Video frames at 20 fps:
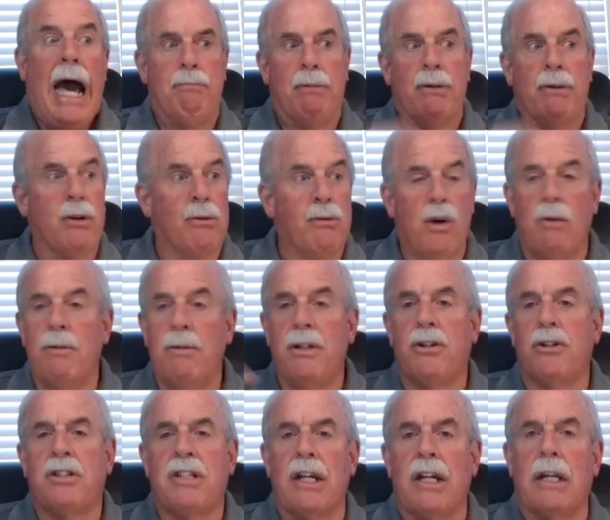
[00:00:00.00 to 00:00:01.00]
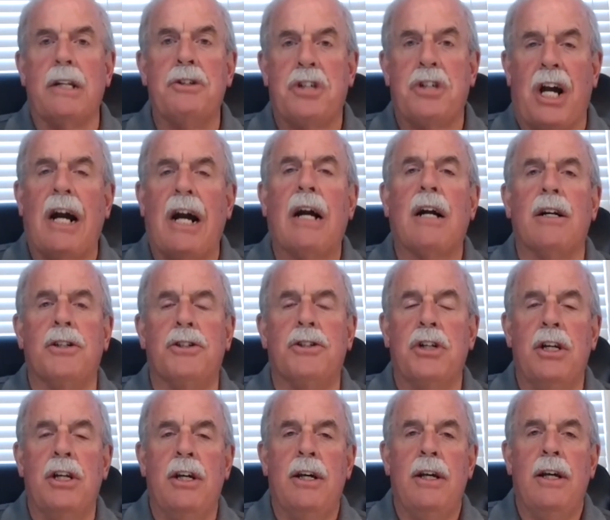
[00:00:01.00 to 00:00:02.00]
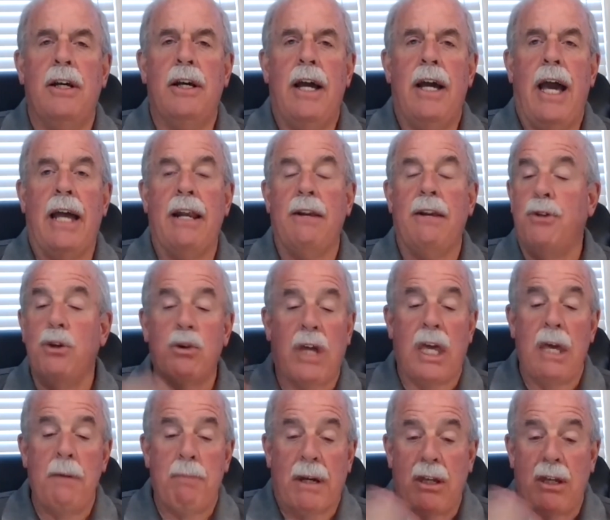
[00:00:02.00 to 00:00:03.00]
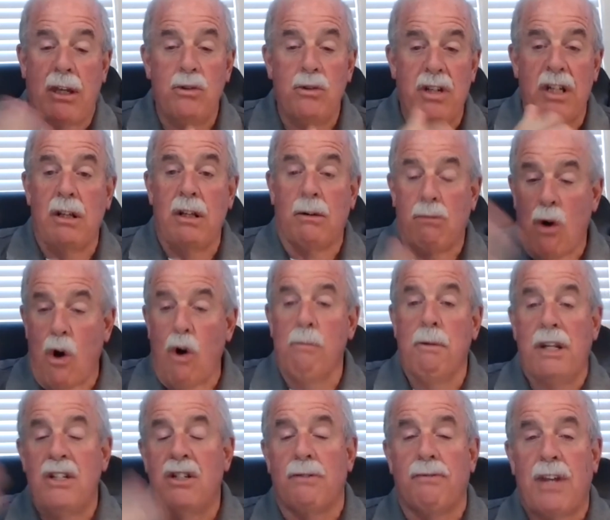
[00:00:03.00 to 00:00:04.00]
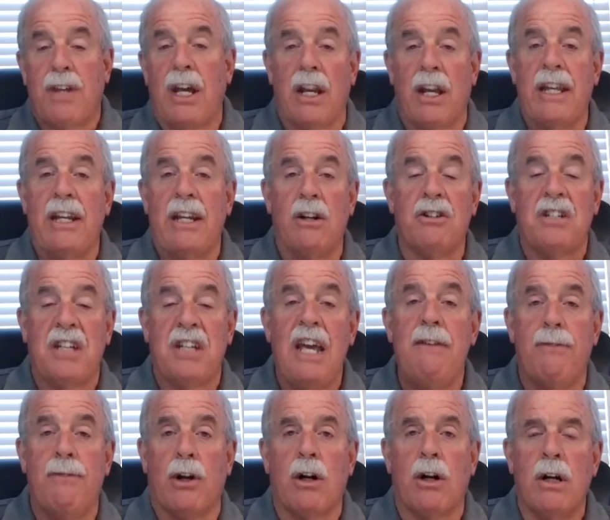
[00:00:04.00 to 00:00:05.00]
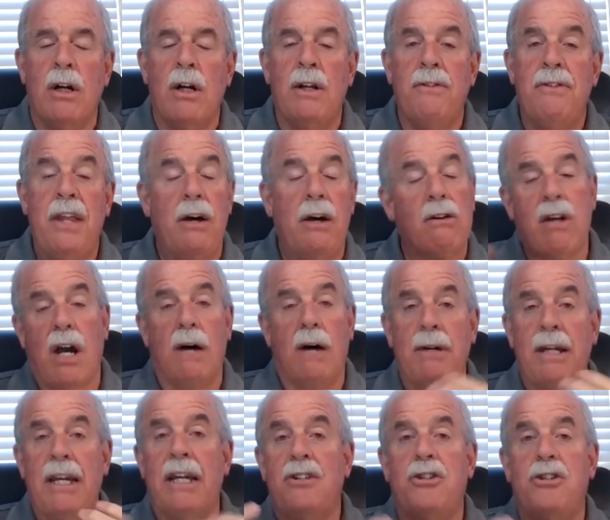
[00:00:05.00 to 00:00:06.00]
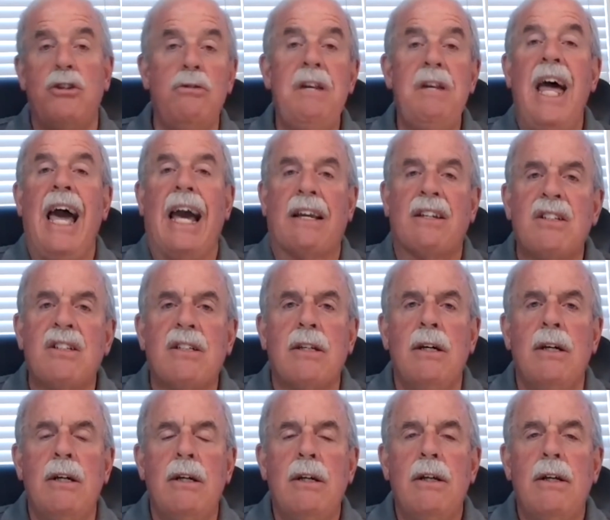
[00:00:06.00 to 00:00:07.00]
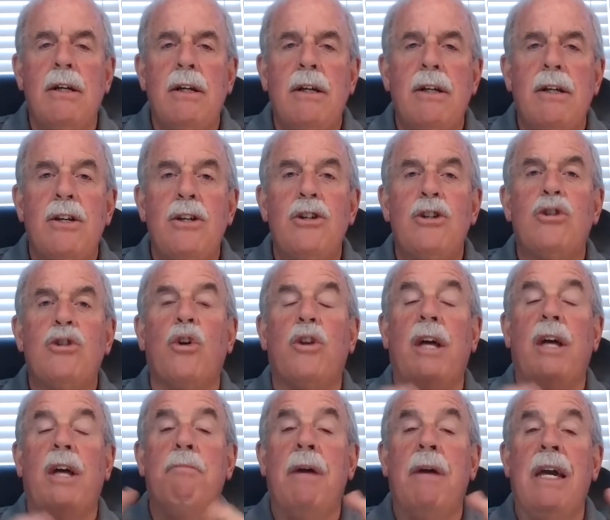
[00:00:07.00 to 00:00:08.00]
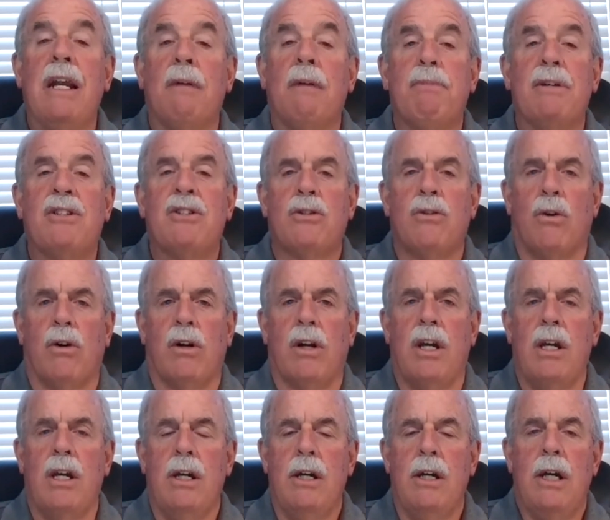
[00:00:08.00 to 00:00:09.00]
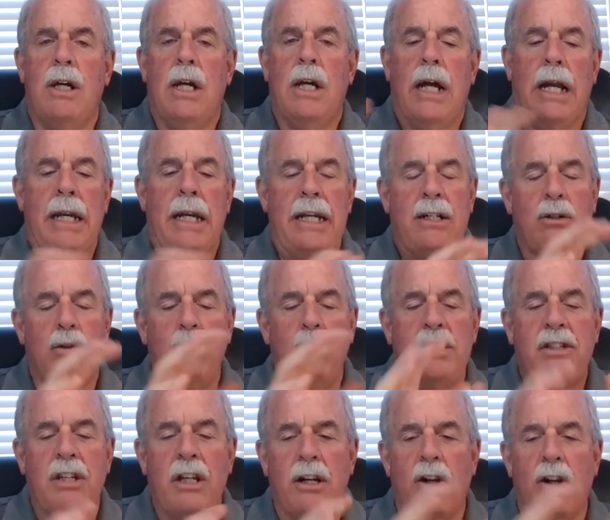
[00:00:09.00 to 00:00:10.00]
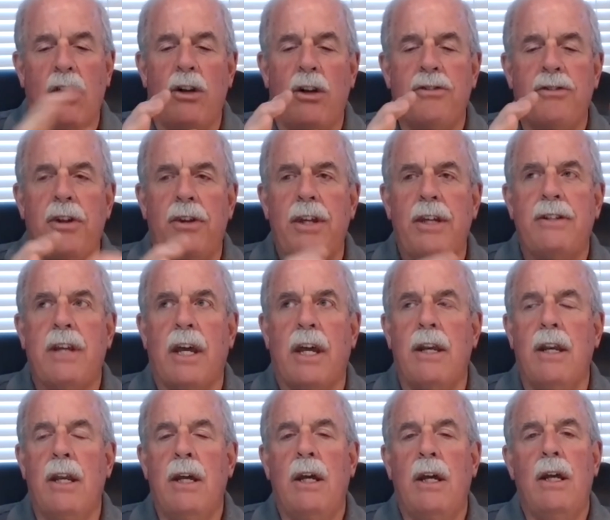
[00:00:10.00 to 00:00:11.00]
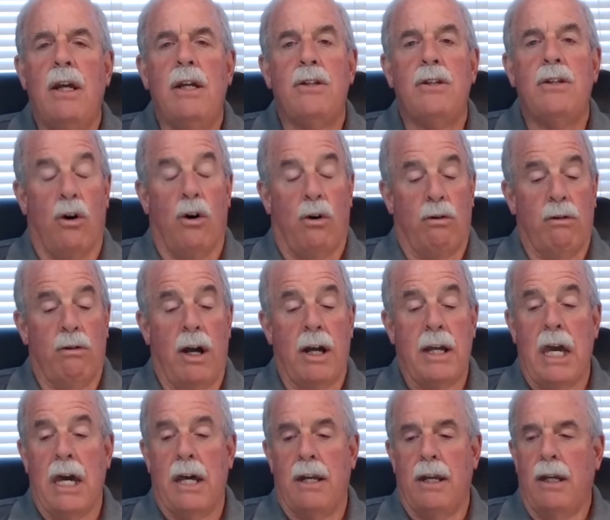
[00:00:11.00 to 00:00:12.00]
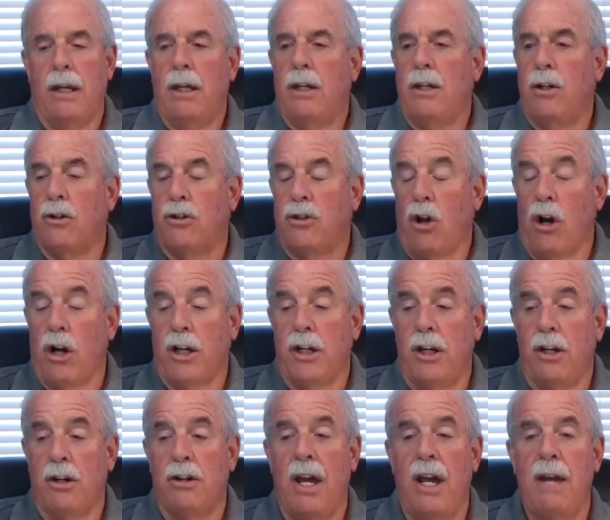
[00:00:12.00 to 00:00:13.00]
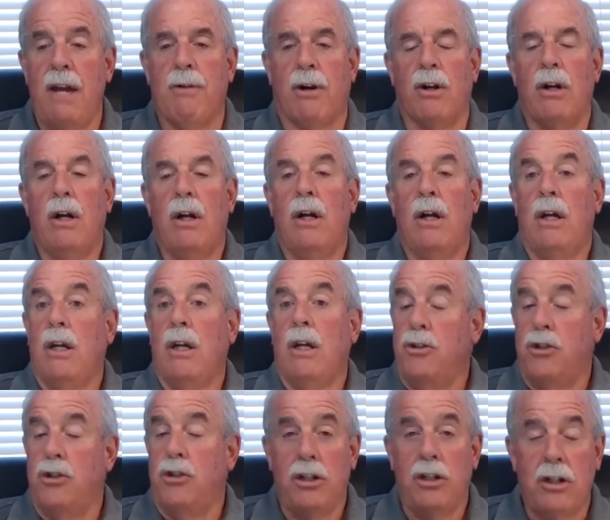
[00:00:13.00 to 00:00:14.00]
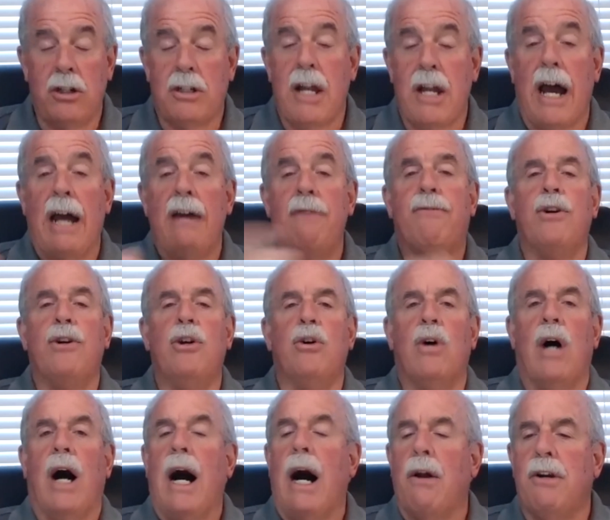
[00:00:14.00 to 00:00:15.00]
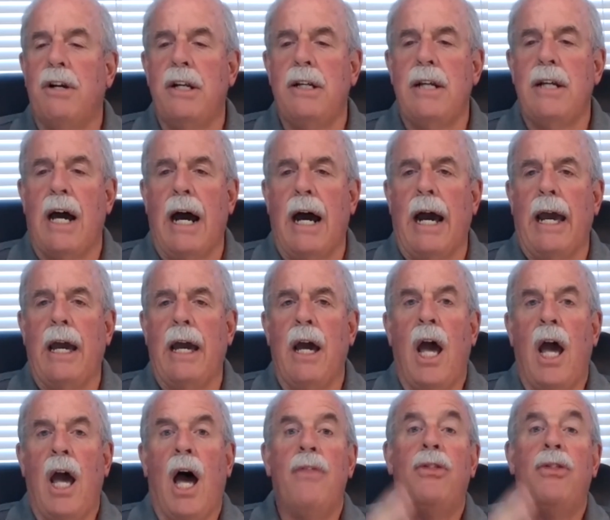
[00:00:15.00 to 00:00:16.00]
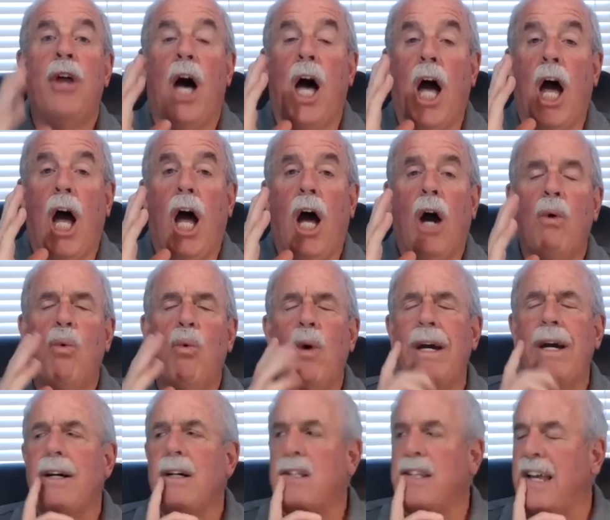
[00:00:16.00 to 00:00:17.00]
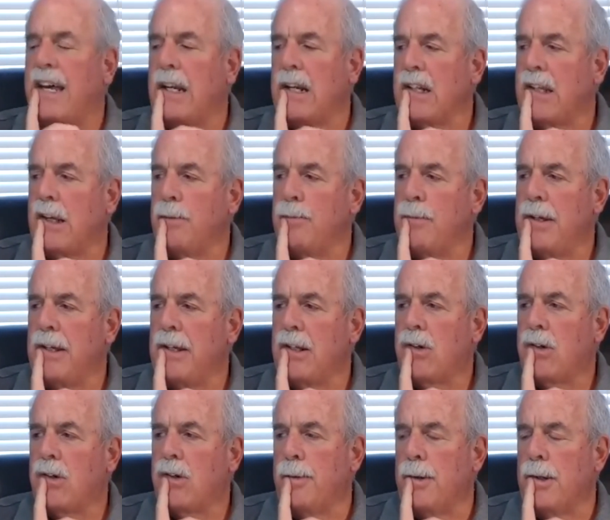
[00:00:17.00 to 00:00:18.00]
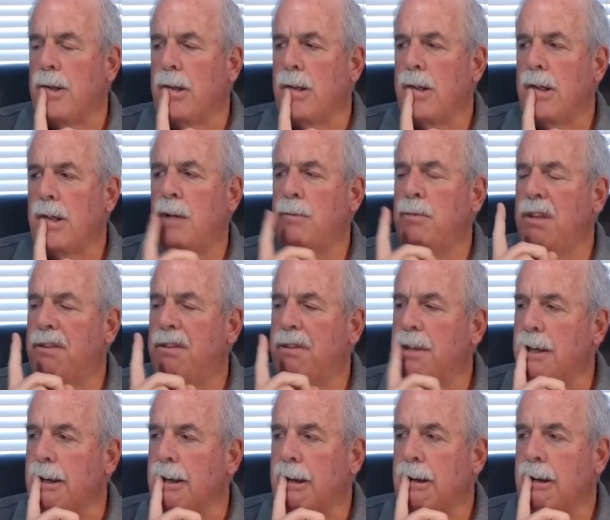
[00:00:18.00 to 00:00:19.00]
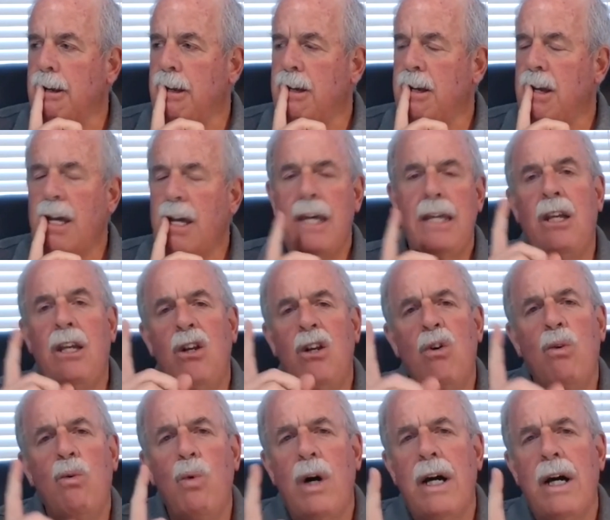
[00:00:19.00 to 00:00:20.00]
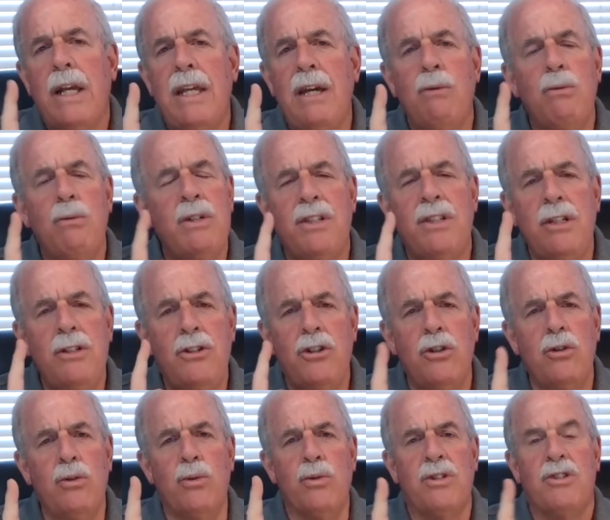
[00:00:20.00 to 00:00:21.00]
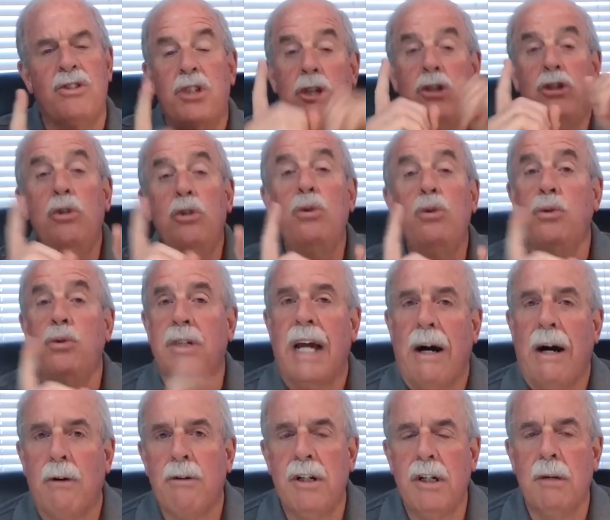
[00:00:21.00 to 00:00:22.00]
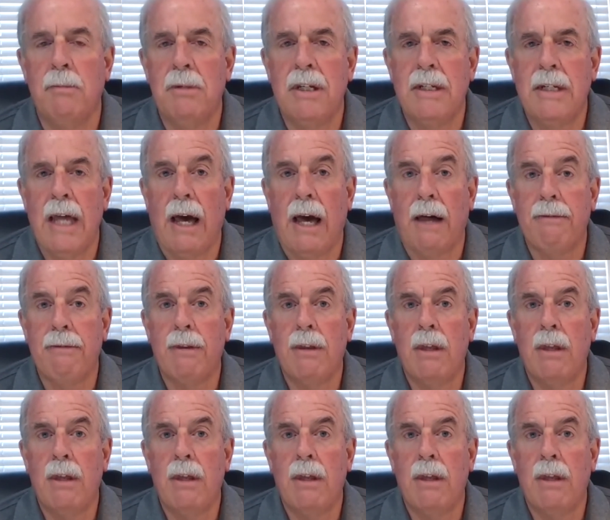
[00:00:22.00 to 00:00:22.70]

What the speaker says: But the Romans are still in charge. And if you keep accusing the Romans of killing your Savior, they'll come and get you next. So they made up a story and they twisted it all. So they said, so again, you're talking to your neighbor. Jesus died for you. How did he die? Well, that'll get me in trouble. Let me think. You know what? It was the Jews. The Jews hounded him to death.